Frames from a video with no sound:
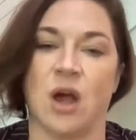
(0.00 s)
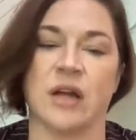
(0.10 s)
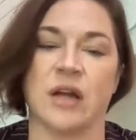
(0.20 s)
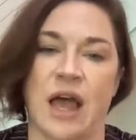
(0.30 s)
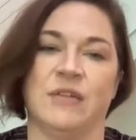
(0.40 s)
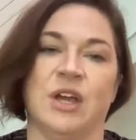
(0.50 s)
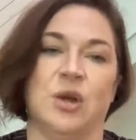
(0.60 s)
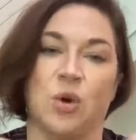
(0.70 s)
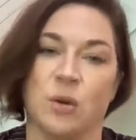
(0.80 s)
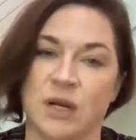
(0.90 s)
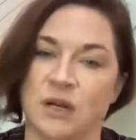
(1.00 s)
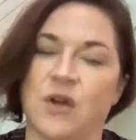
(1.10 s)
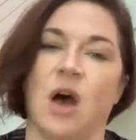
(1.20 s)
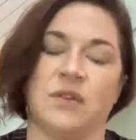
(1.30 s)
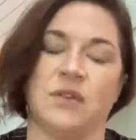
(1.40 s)
aren't having a normative
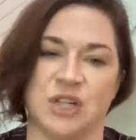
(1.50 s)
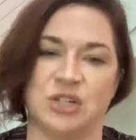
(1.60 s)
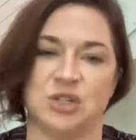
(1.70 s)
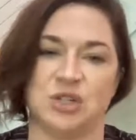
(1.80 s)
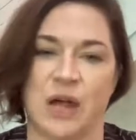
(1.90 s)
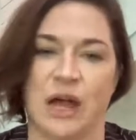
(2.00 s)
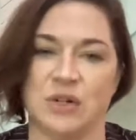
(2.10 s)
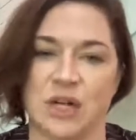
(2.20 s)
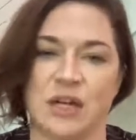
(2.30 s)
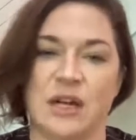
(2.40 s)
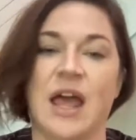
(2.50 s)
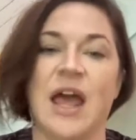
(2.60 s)
conversation around it.